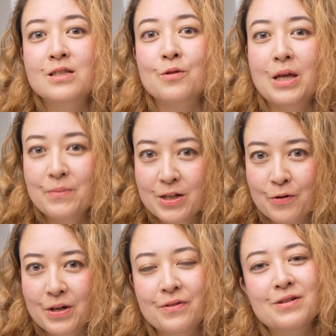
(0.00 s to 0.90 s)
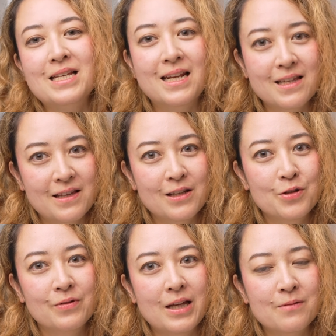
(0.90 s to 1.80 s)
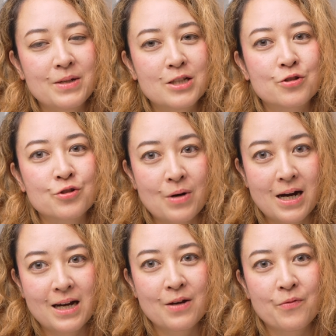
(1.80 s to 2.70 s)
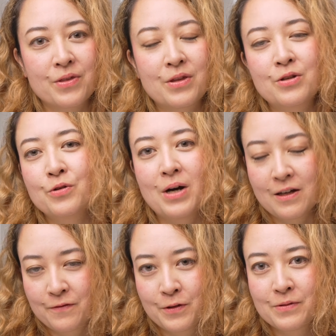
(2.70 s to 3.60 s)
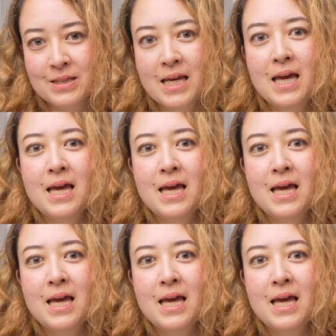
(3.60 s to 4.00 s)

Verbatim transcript: So let me know if there's anything you would like me to try with the new iPhones.